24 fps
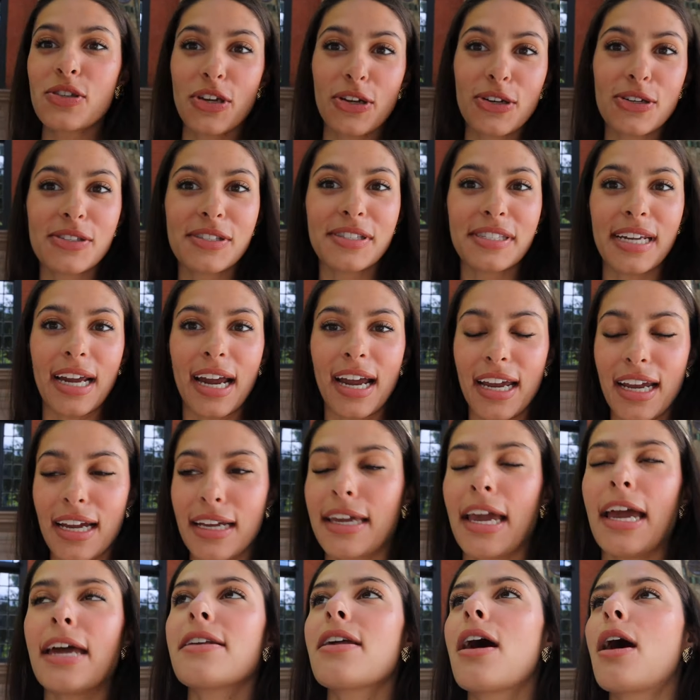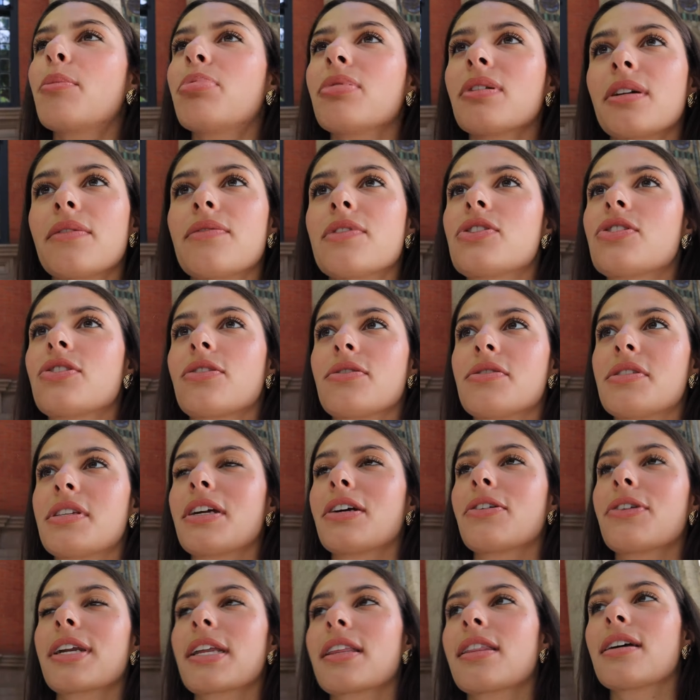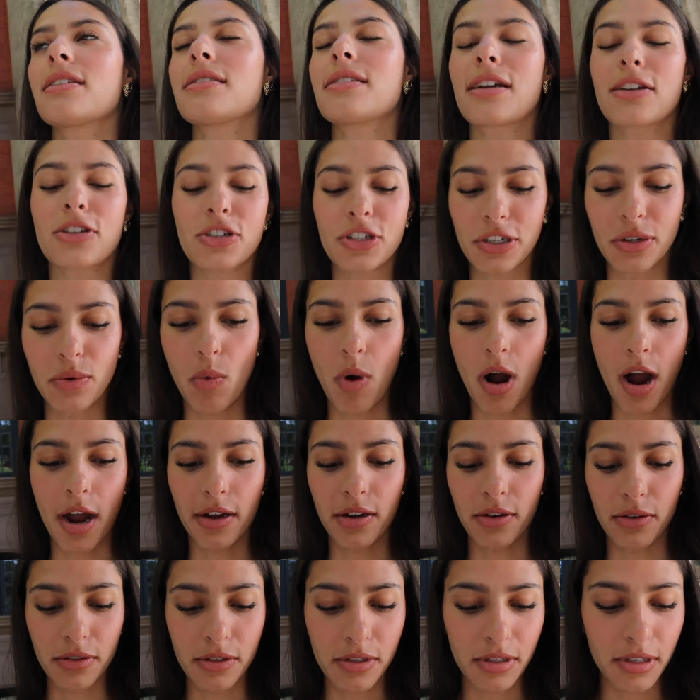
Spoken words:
Thursday. I cannot believe it's Thursday already. That's actually wild.